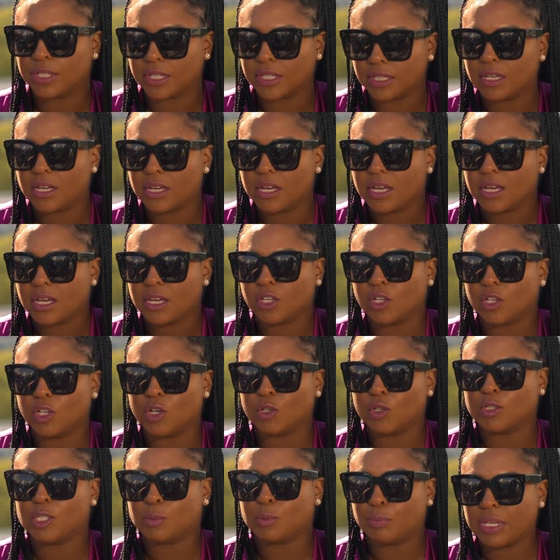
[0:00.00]

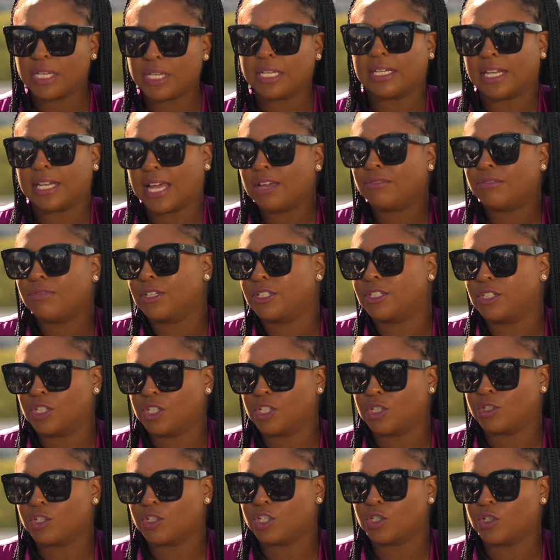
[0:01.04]
Mm-hmm. Speak life into
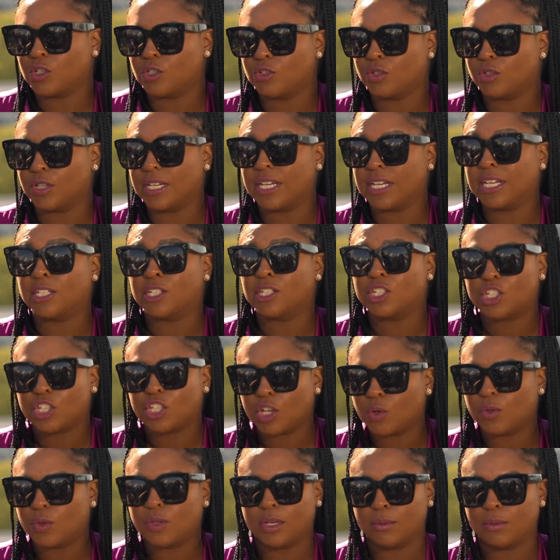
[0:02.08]
your children and
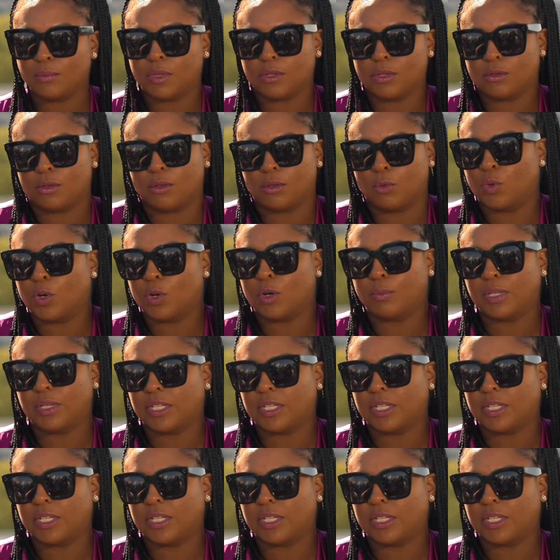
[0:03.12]
show them the world,